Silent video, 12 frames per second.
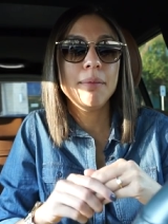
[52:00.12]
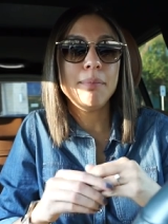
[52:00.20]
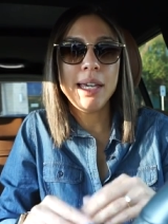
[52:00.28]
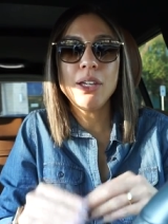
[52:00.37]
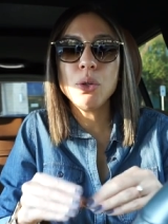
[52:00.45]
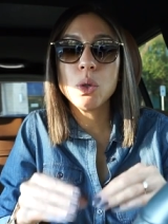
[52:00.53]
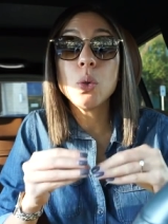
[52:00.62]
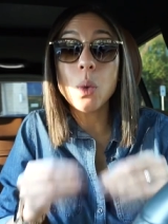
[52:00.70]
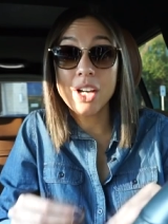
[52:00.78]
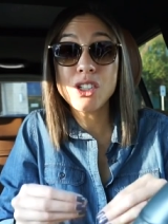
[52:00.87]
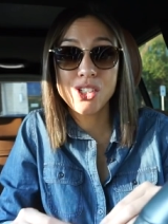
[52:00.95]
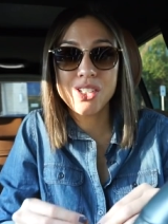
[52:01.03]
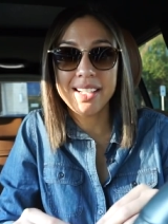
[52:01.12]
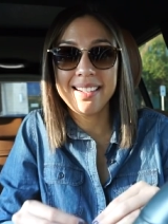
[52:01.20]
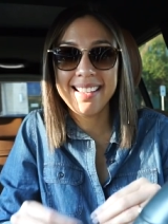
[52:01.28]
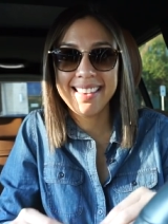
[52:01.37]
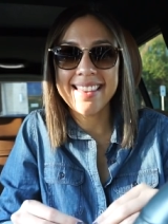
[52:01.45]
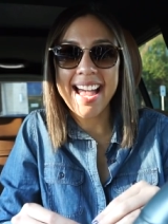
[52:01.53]
make you
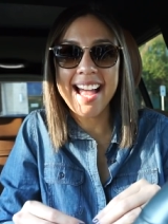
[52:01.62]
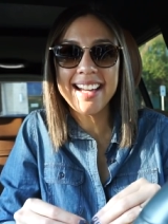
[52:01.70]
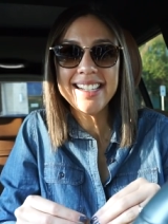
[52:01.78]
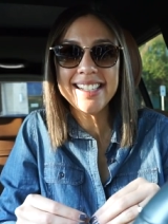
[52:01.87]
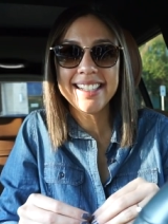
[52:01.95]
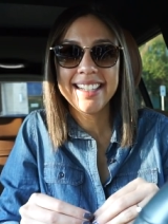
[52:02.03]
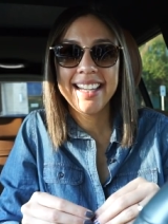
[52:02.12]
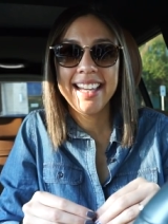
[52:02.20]
question that.